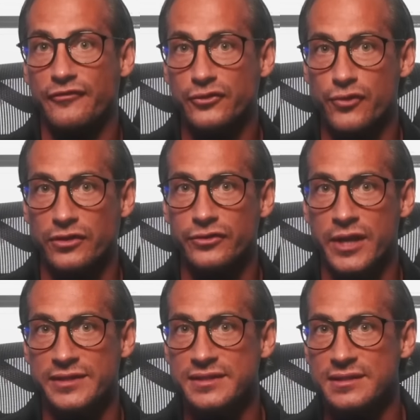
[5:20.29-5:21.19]
after
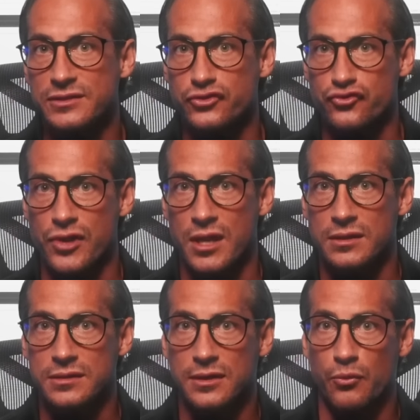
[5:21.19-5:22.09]
recognizing the
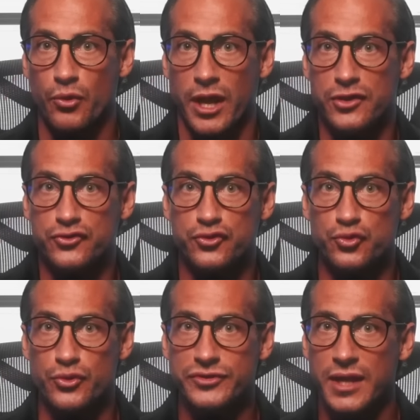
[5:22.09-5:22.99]
trend, what I
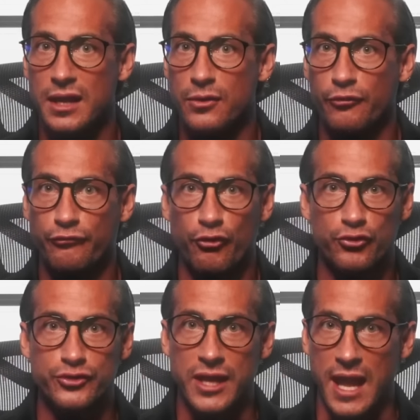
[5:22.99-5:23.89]
do is I look for
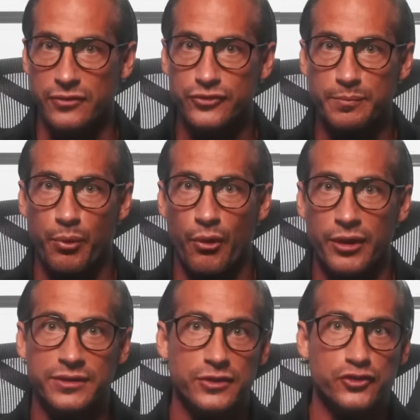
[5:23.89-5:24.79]
a good entry
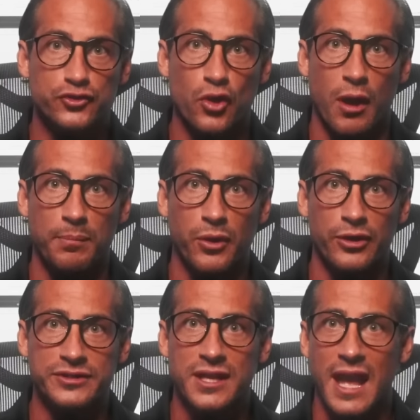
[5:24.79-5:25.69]
point, stop
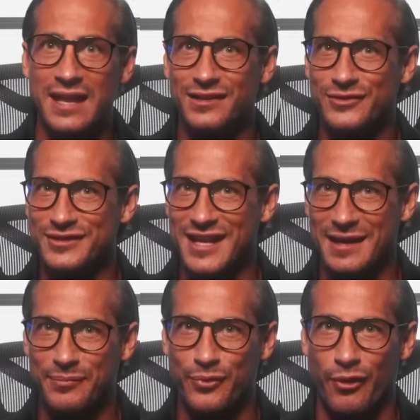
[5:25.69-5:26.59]
loss, and a good
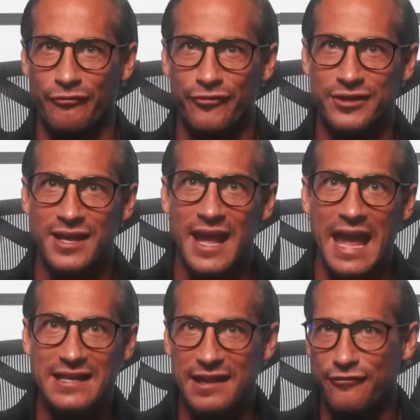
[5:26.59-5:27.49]
take profit.
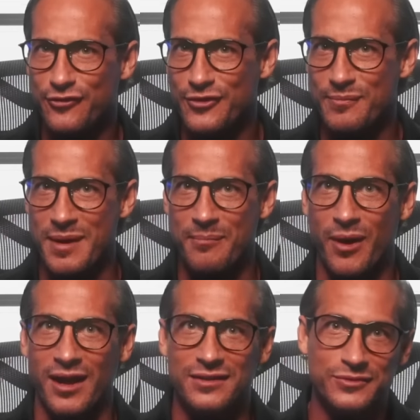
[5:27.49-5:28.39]
And if you
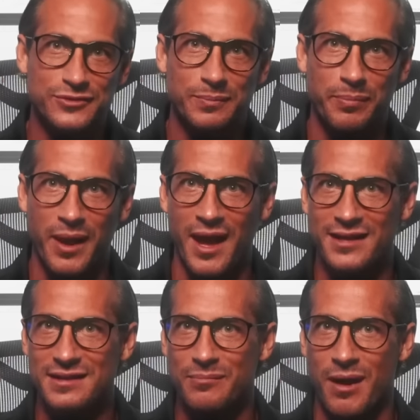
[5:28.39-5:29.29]
remember, I use
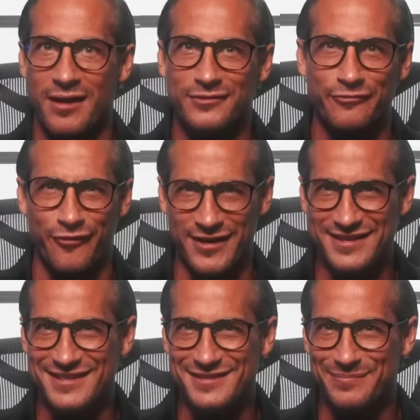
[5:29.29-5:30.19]
supply and demand to
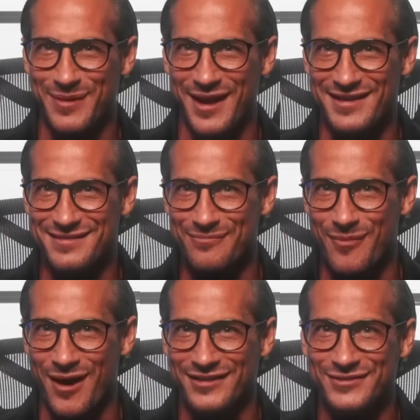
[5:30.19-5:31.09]
find these supply and
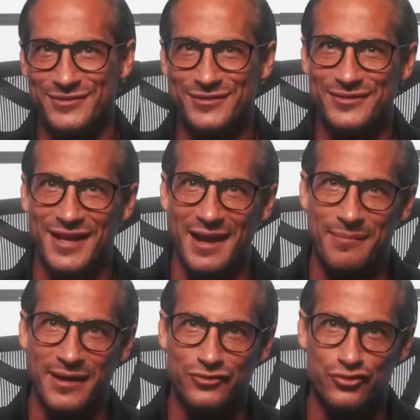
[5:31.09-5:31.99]
demand zones to
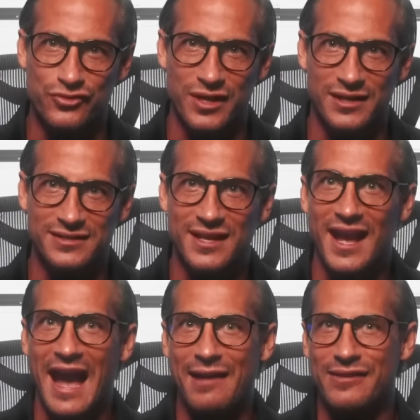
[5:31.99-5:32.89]
time my trades.
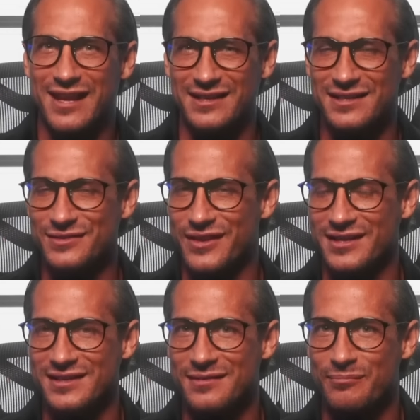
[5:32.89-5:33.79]
I will get into
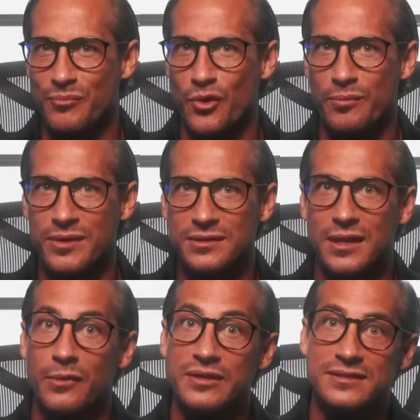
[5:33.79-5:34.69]
that in a
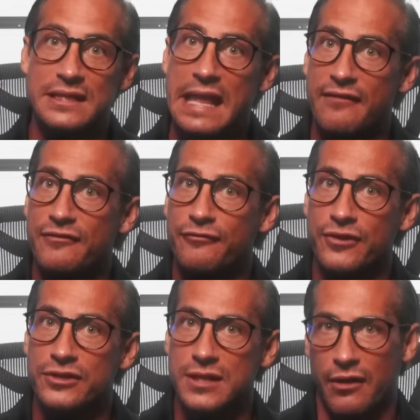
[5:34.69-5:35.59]
moment. We still haven't
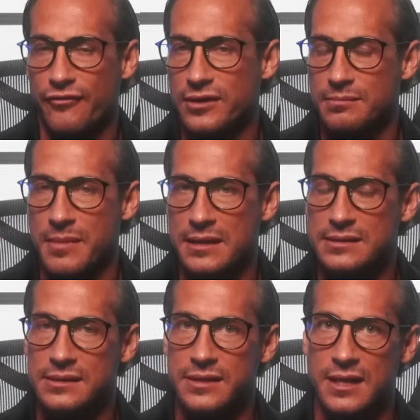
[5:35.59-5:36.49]
finished our
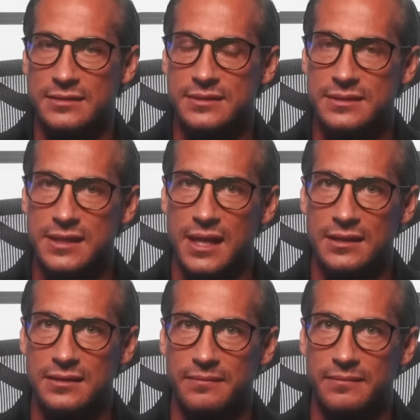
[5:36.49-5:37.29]
fundamental analysis yet.